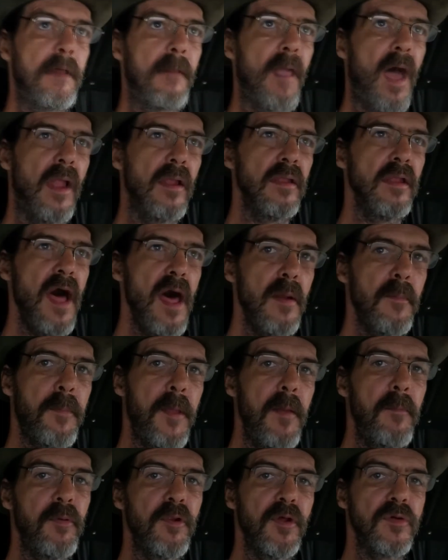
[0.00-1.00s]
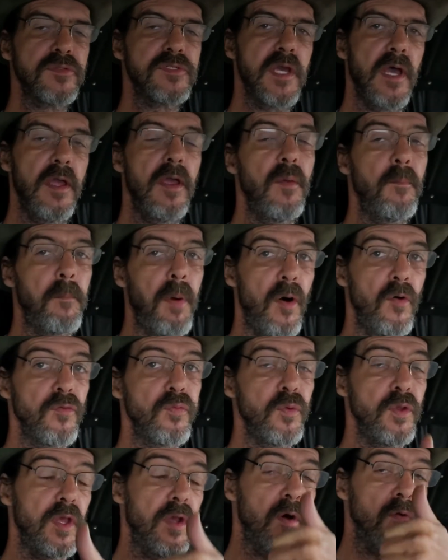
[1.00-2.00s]
a lot of people don't tell you, both
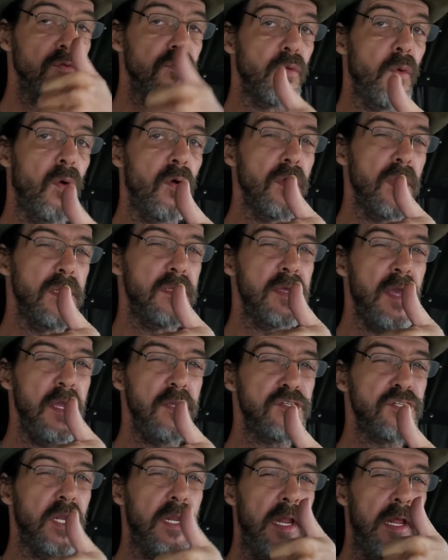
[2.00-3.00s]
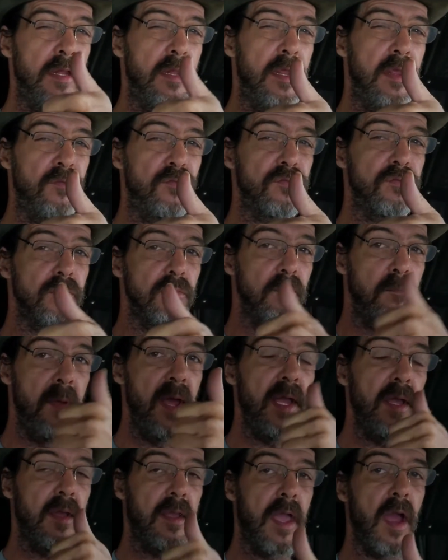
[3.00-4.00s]
when you go through orientation in these
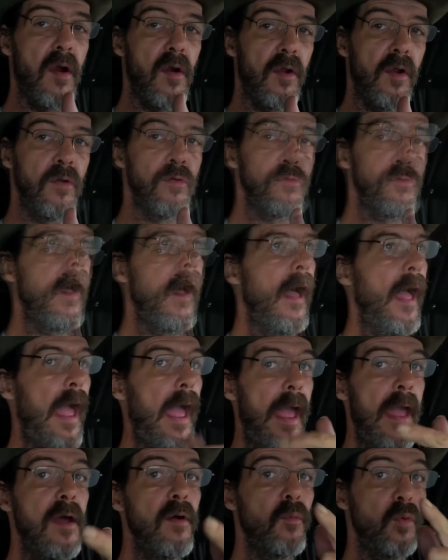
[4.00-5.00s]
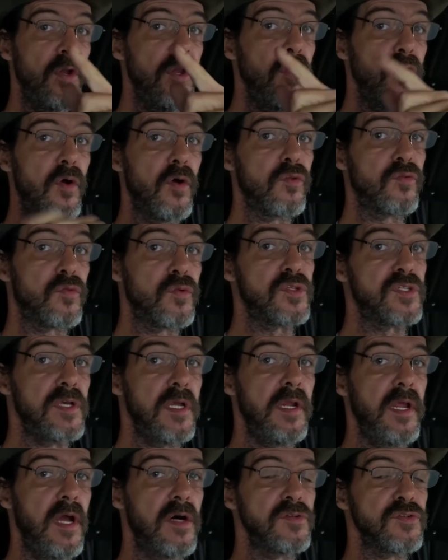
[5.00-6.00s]
mega carriers and when you go through
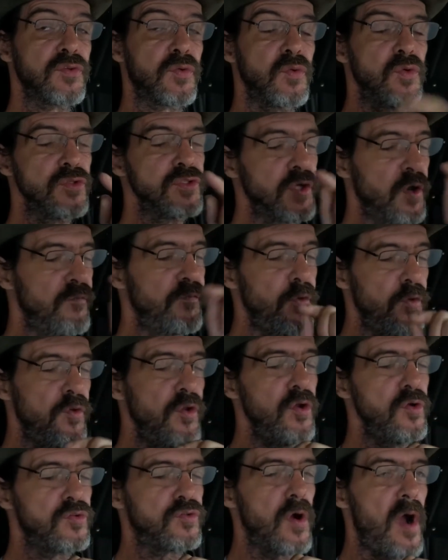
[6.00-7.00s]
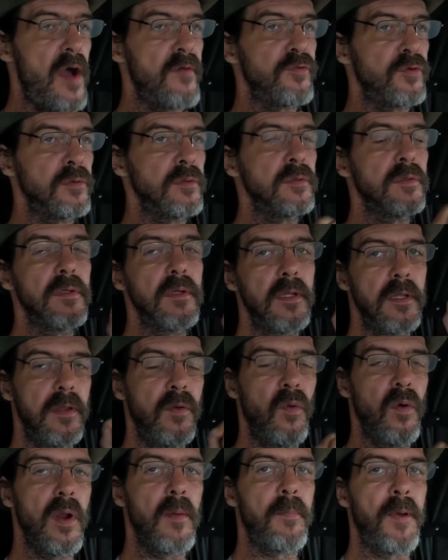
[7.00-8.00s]
CDL school. So if you're a new driver, you
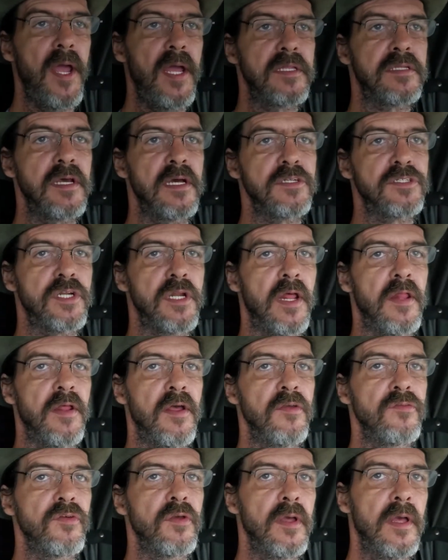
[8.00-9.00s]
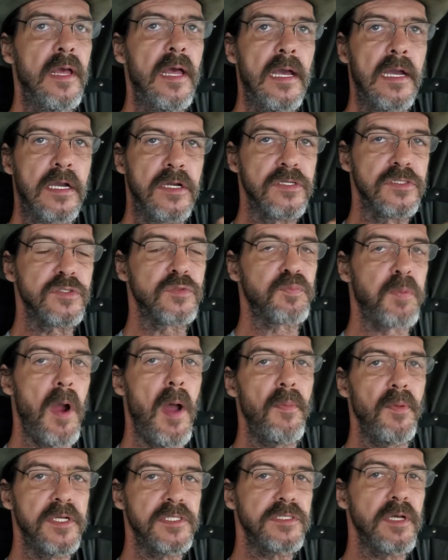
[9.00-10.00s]
want to pay attention to this because it's
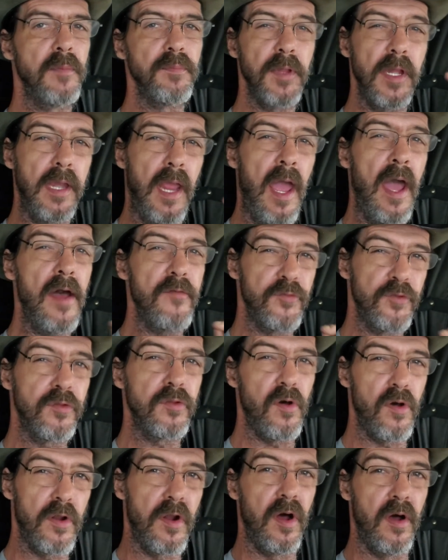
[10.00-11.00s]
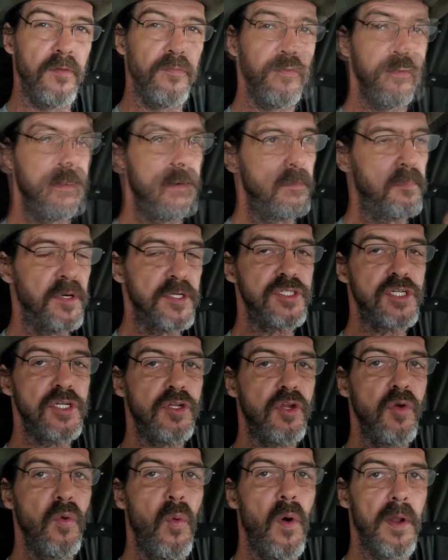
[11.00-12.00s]
probably something you haven't thought of, but you
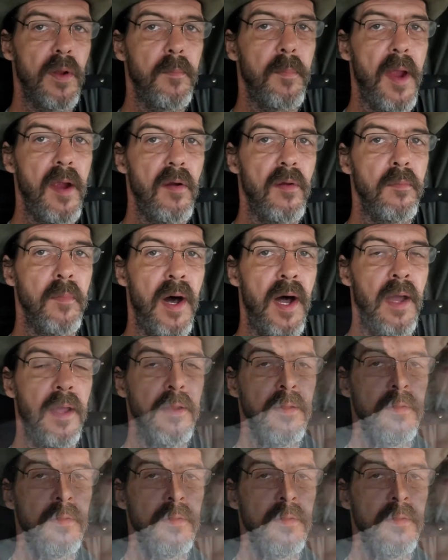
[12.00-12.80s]
do want to bear in mind.